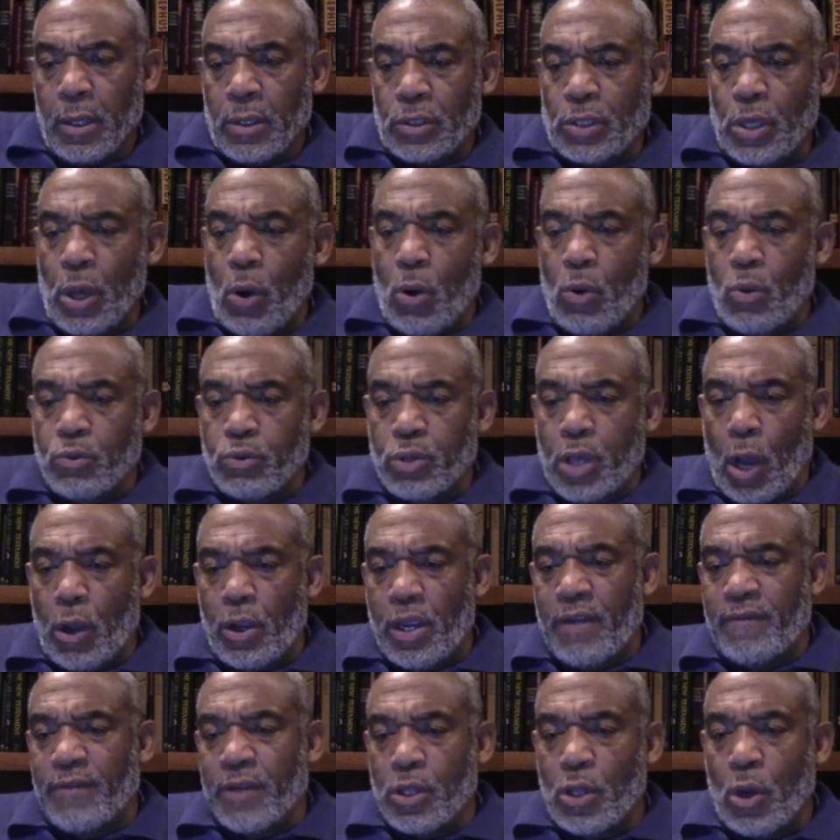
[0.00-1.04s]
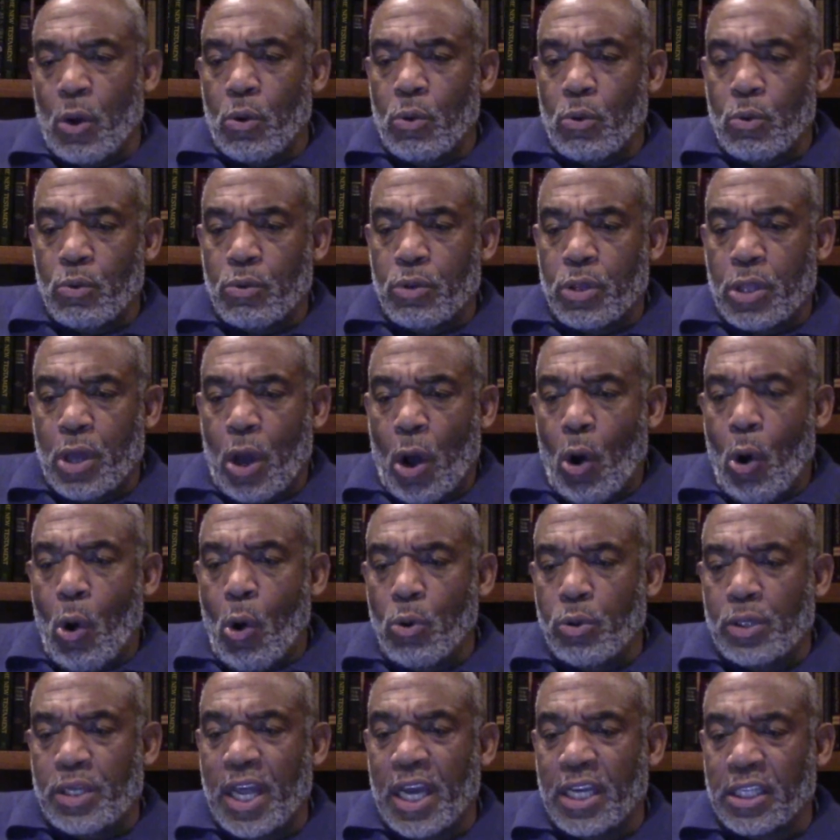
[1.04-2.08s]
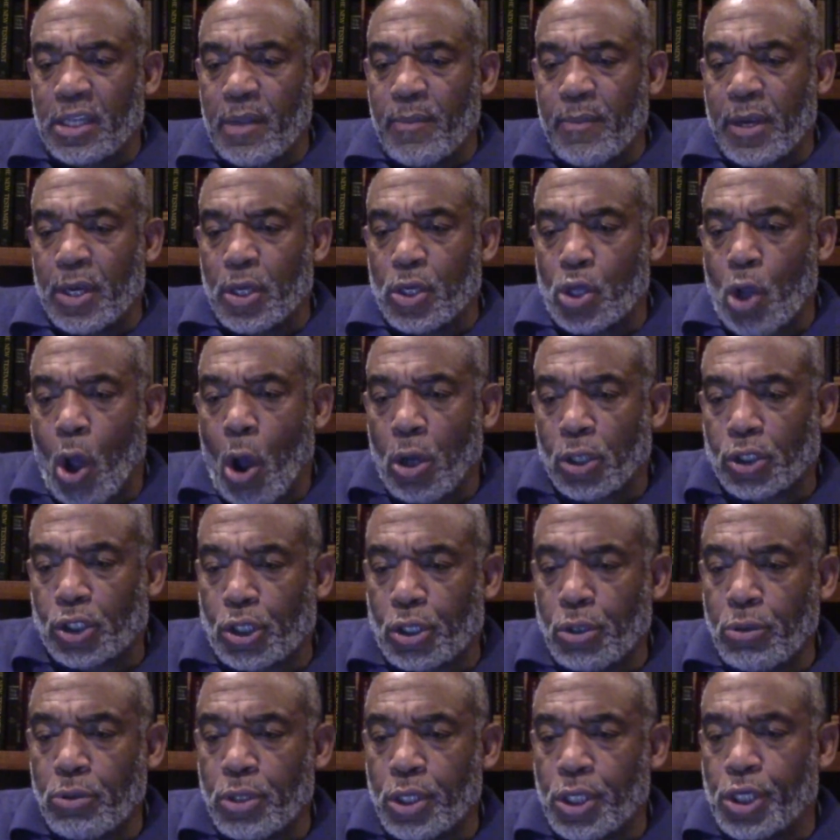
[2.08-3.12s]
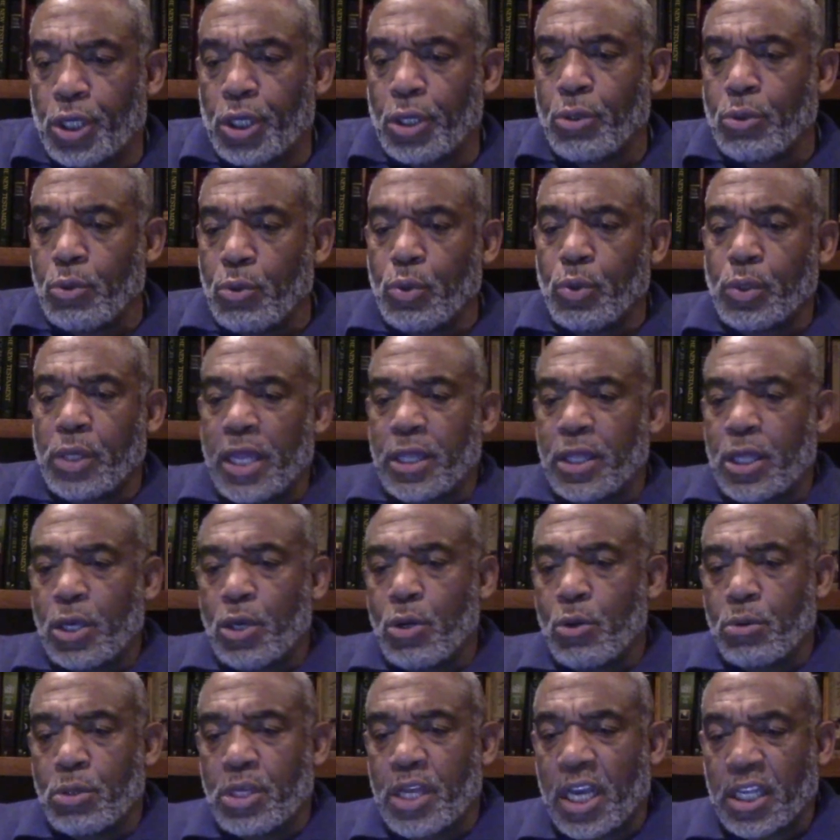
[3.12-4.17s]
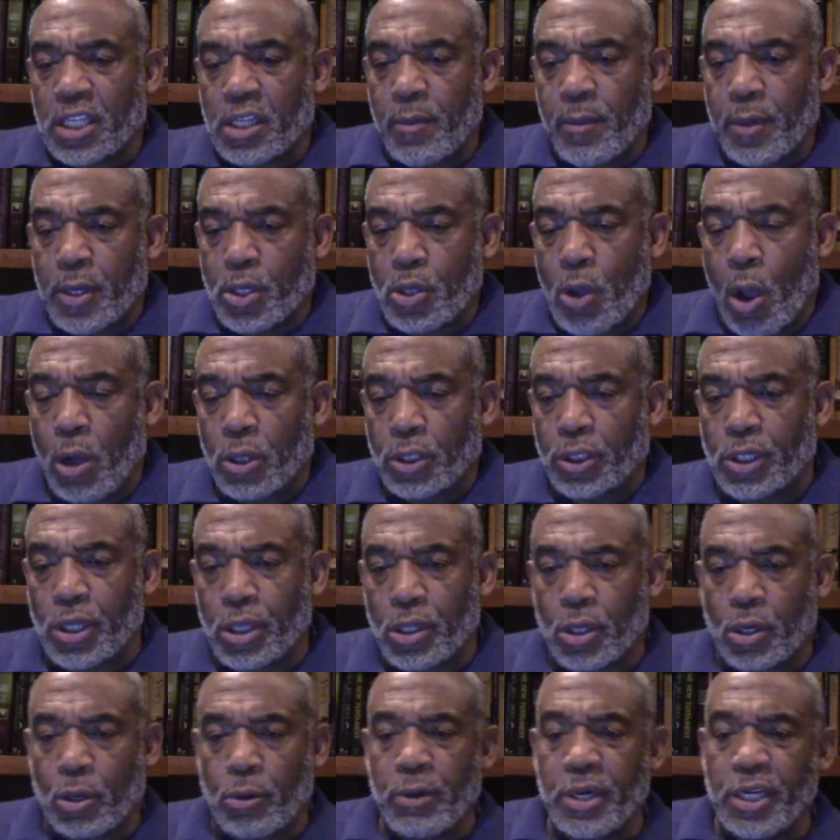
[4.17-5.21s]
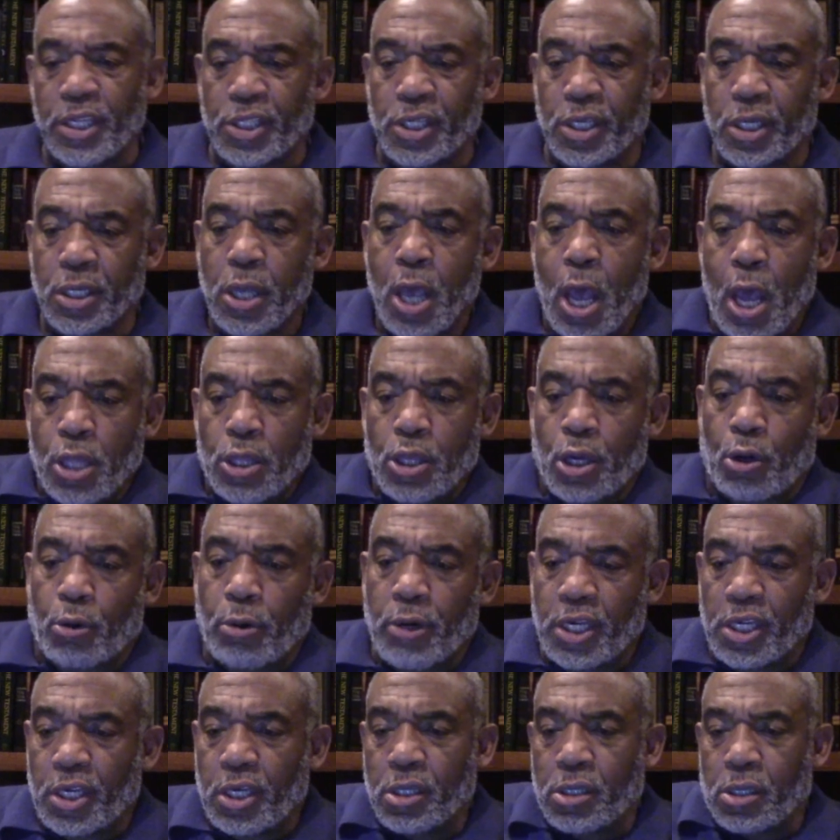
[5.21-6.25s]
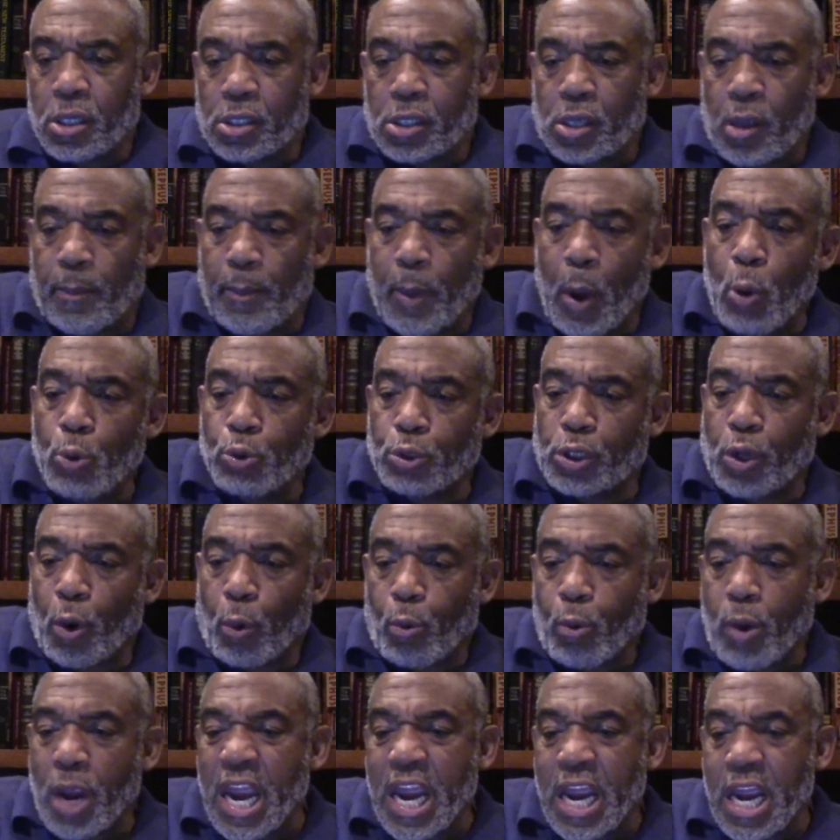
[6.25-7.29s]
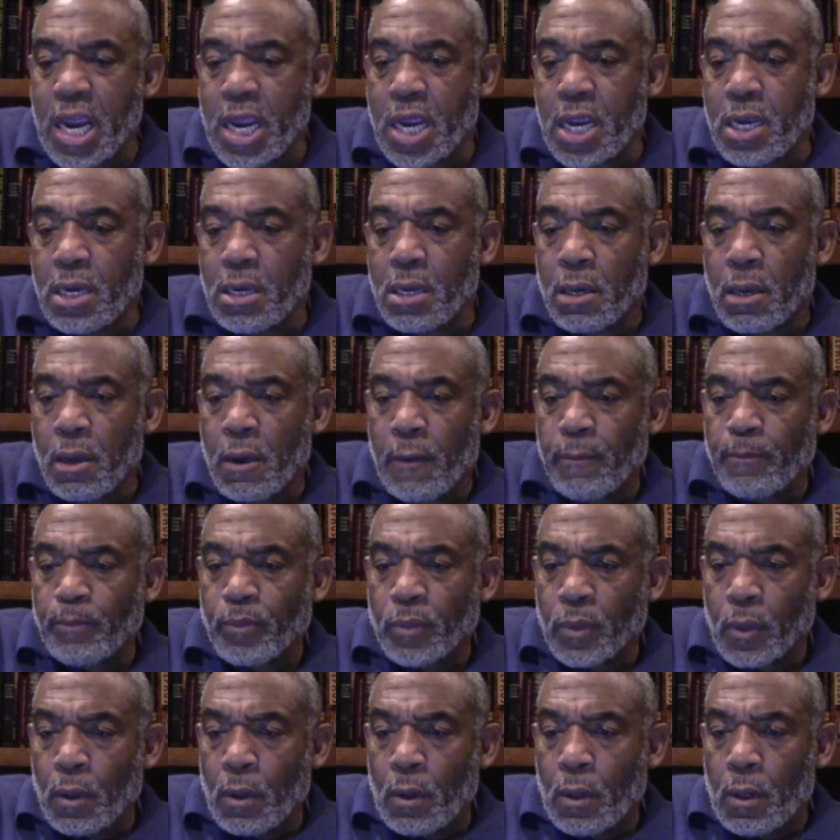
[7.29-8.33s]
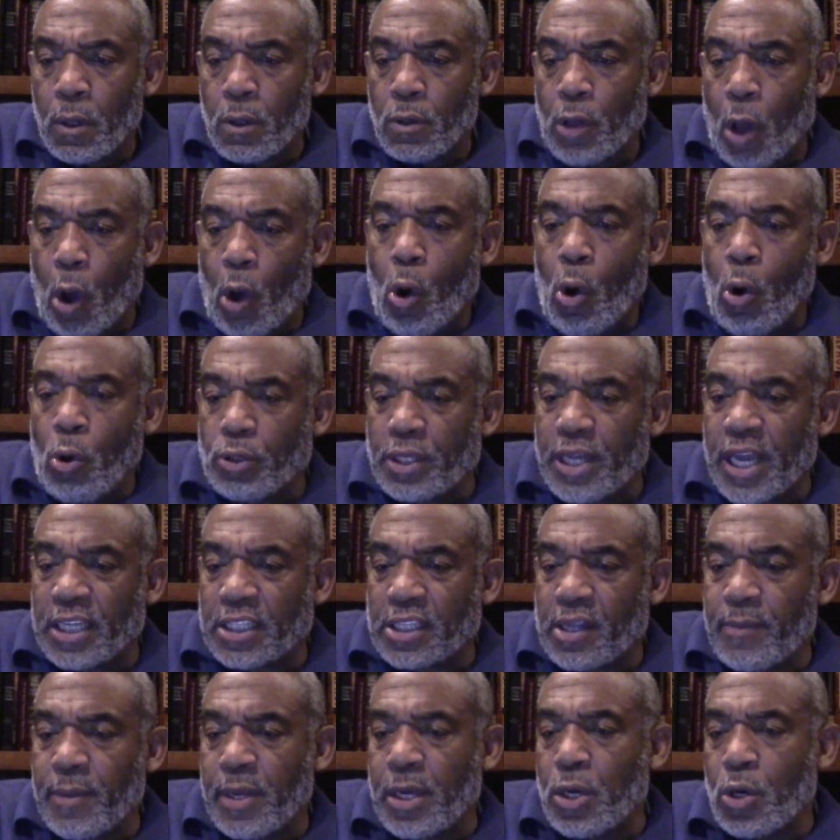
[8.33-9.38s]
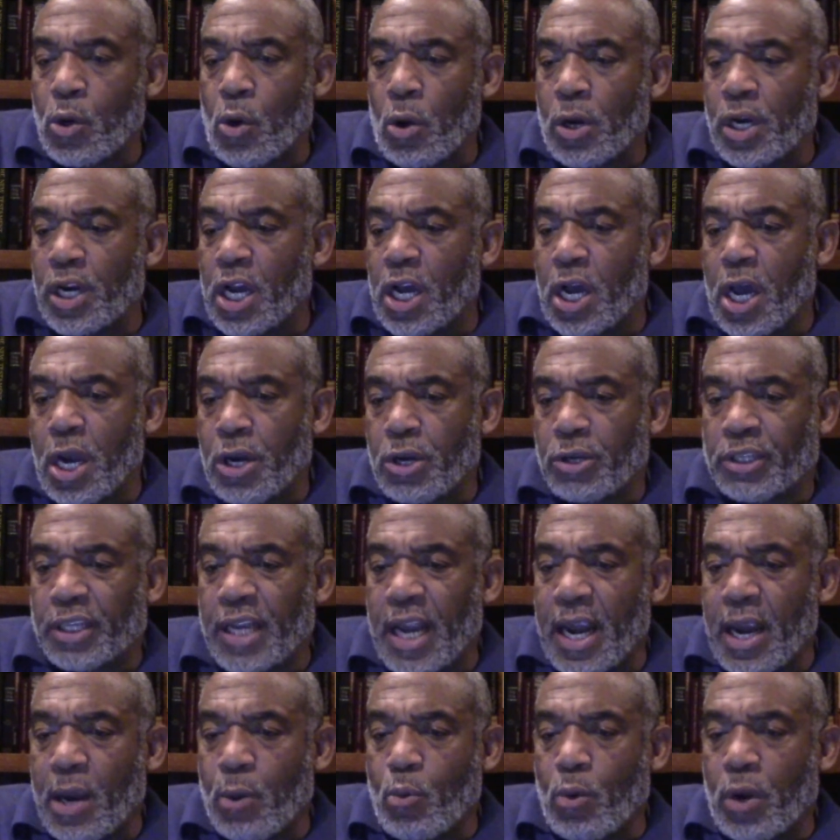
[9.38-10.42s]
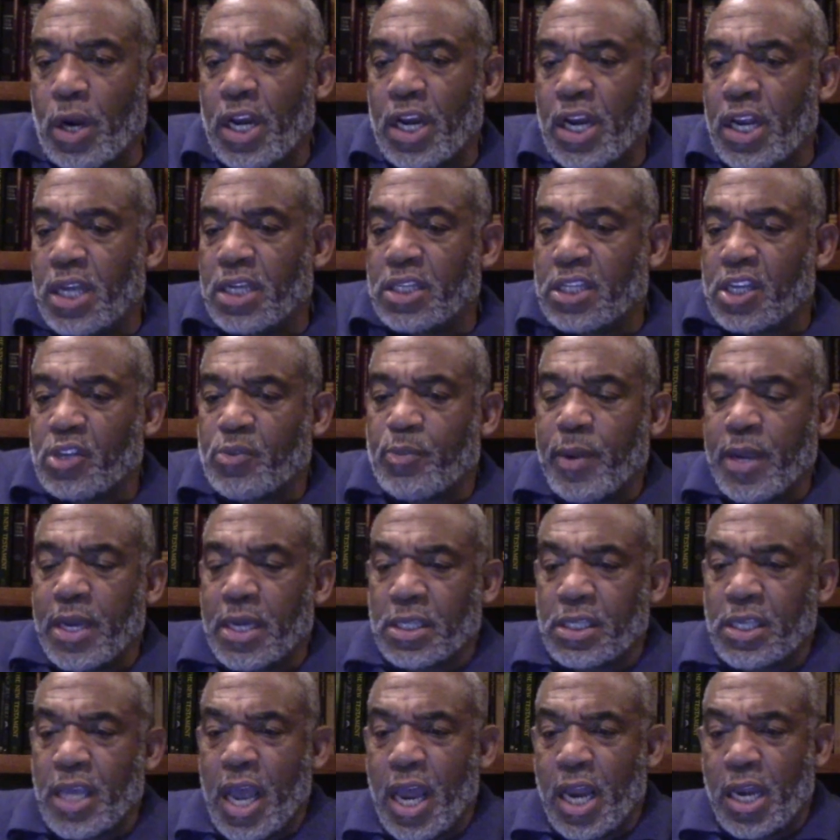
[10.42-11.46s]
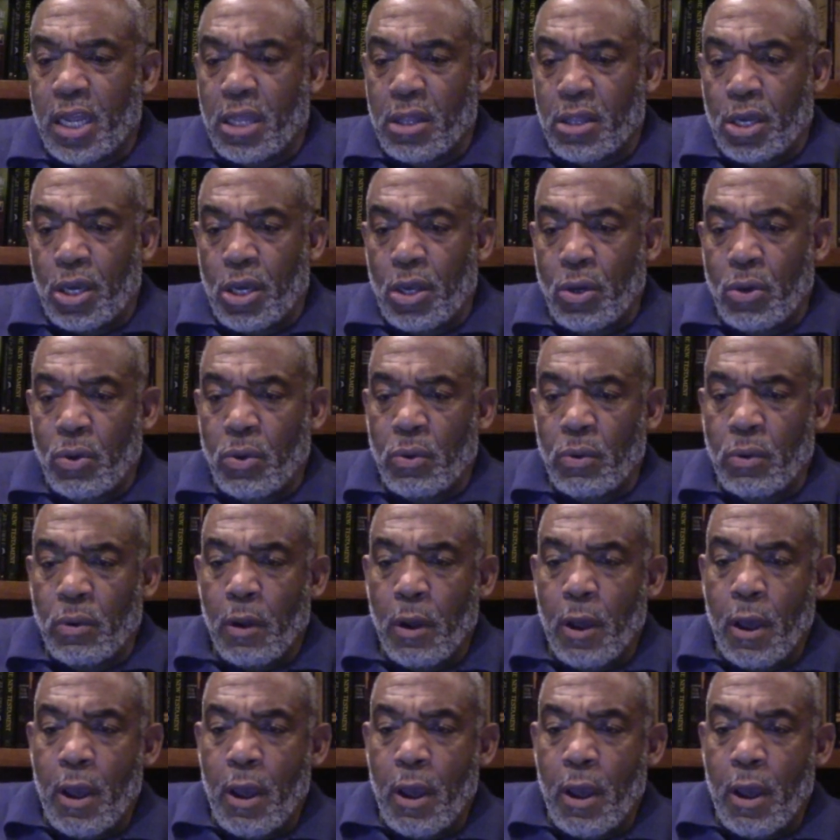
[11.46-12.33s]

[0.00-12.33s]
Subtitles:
So even though the Old Testament talks to the Jews and the New Testament talks to the Christians are supposed to read the Old Testament in order to understand what it is that's being said in the New.